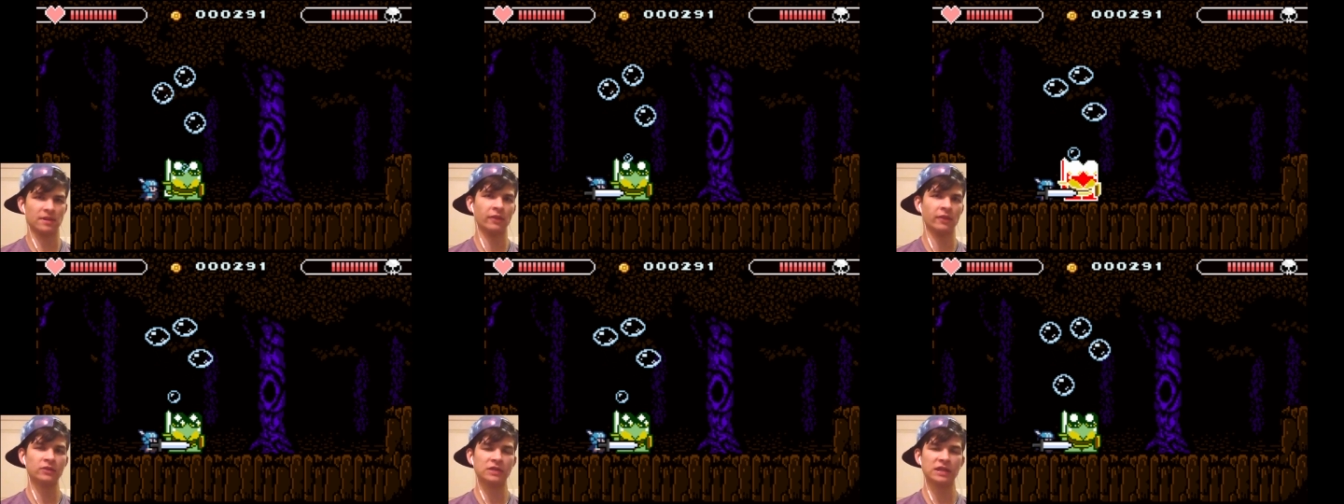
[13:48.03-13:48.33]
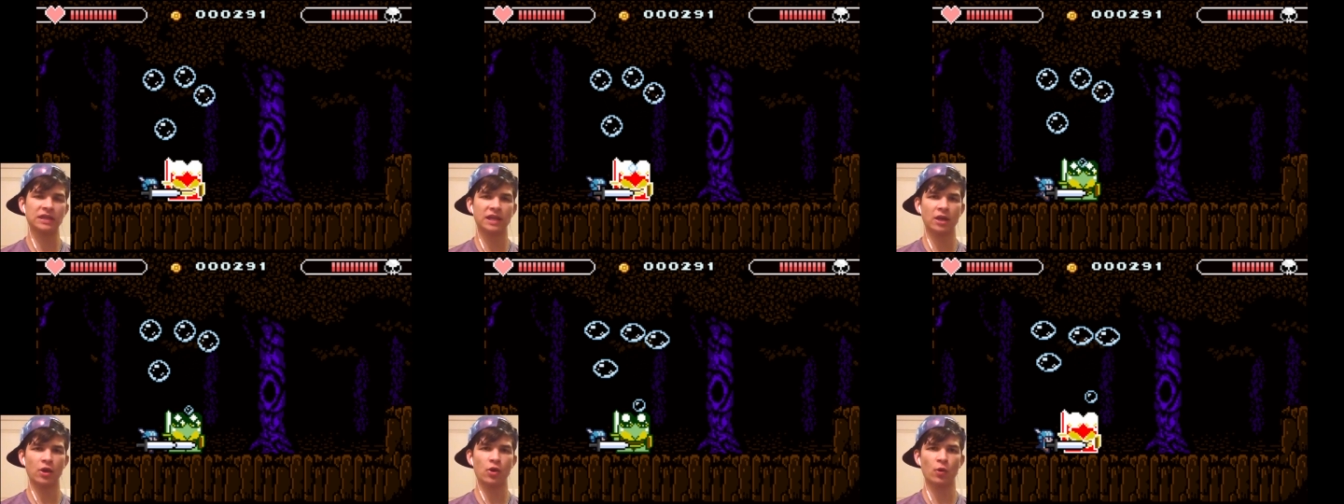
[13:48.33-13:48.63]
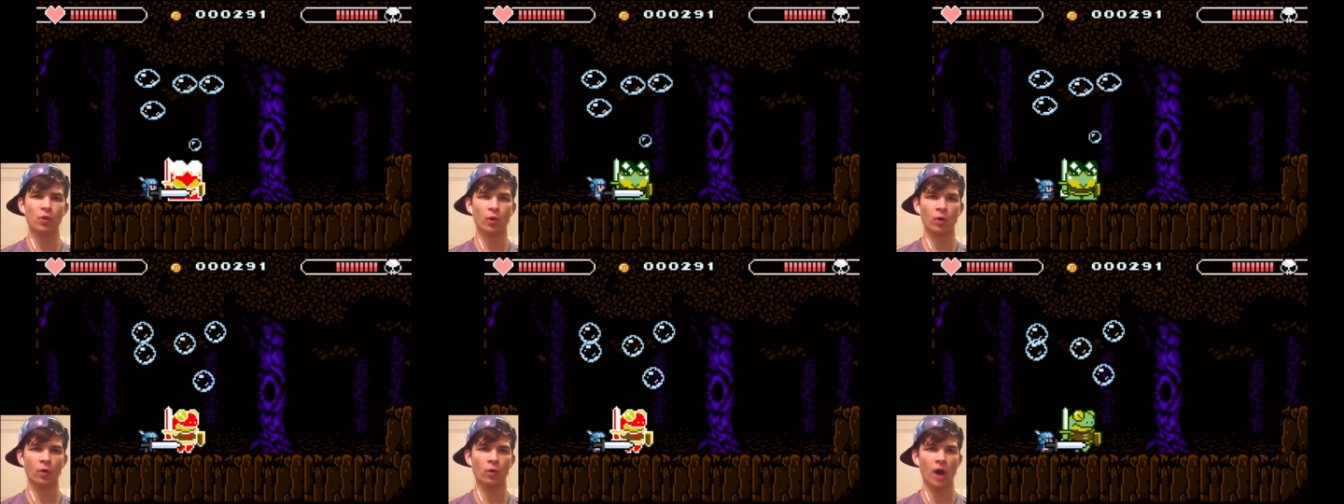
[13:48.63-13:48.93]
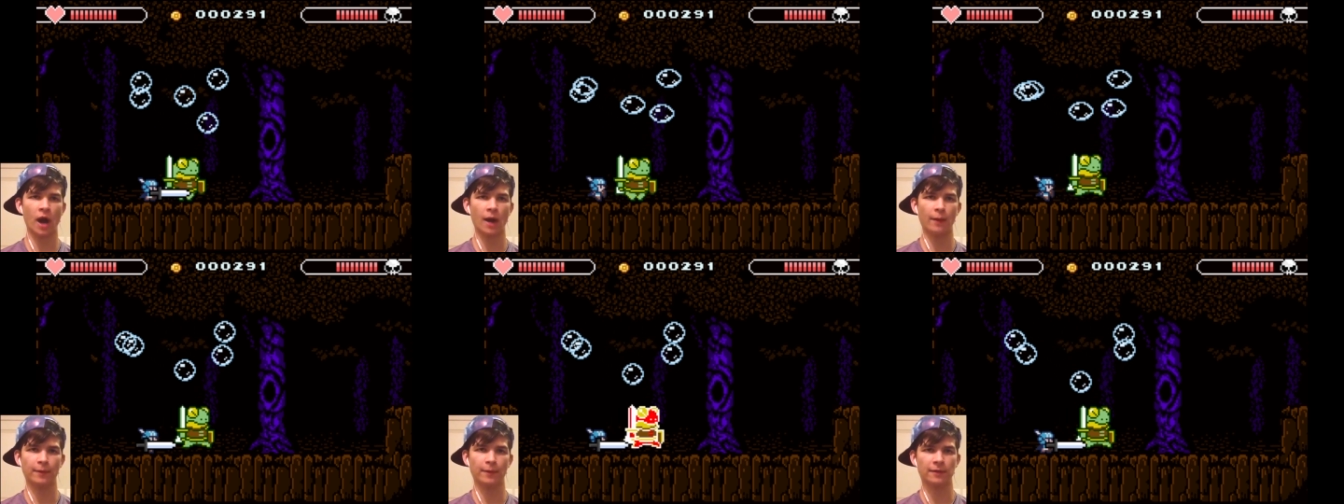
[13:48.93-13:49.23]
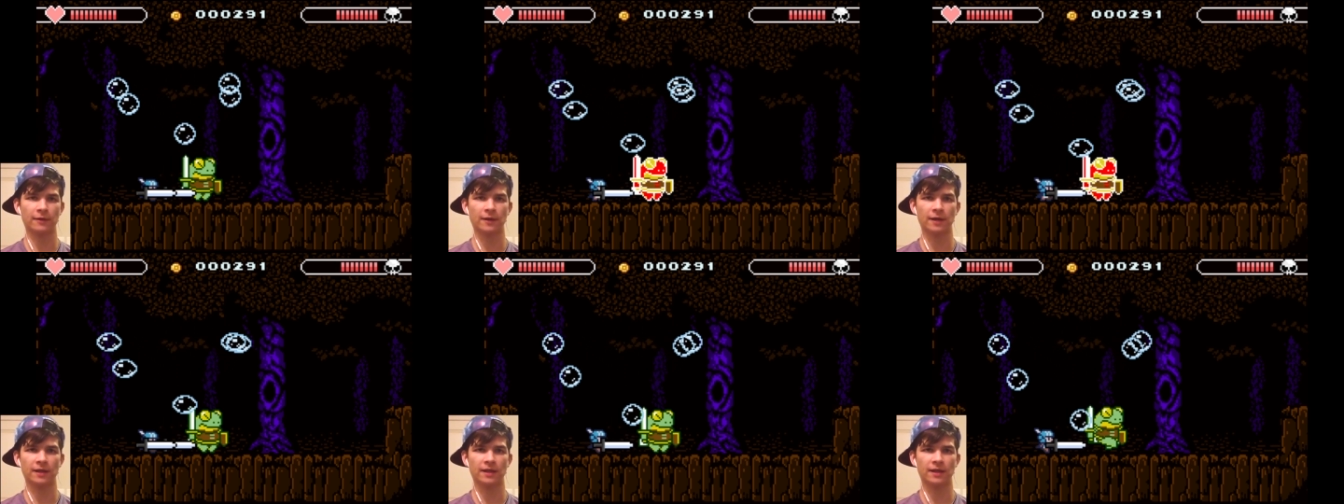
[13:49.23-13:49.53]
He looks like Hiro
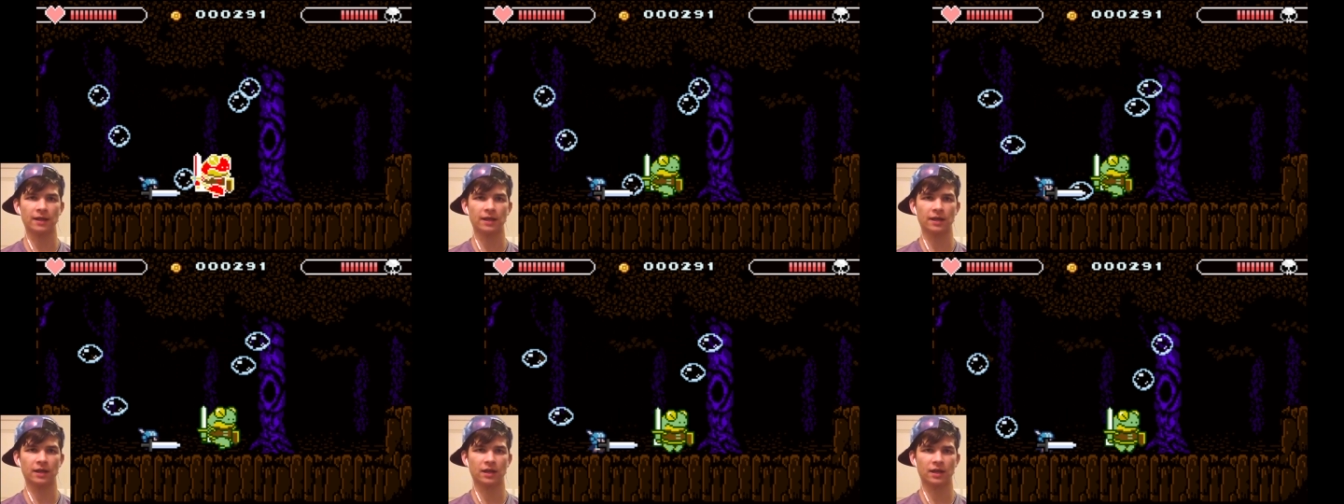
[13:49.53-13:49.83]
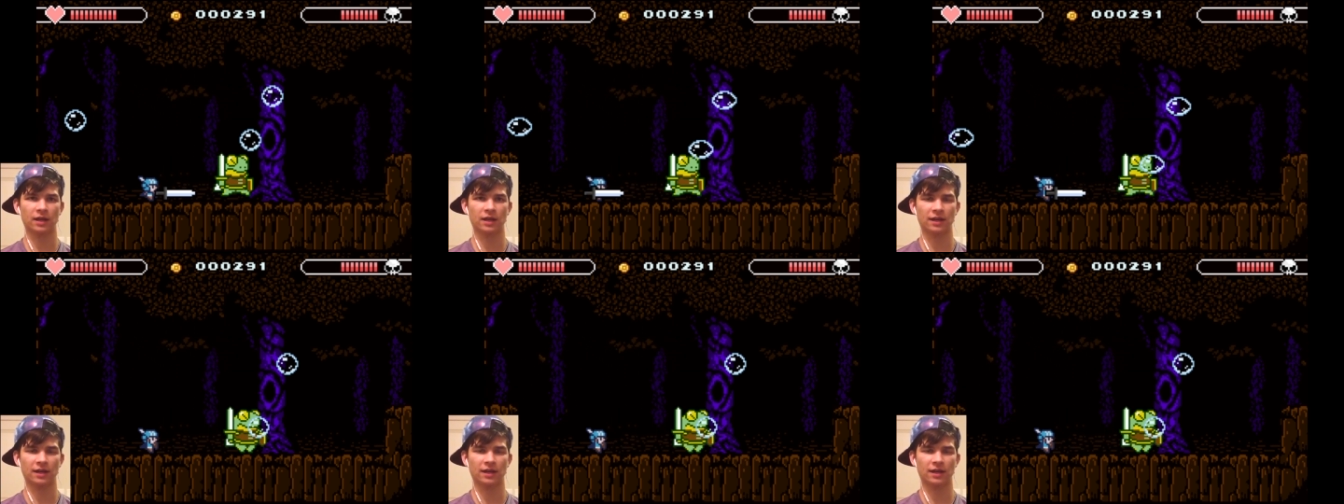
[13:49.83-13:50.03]
Karabi right there.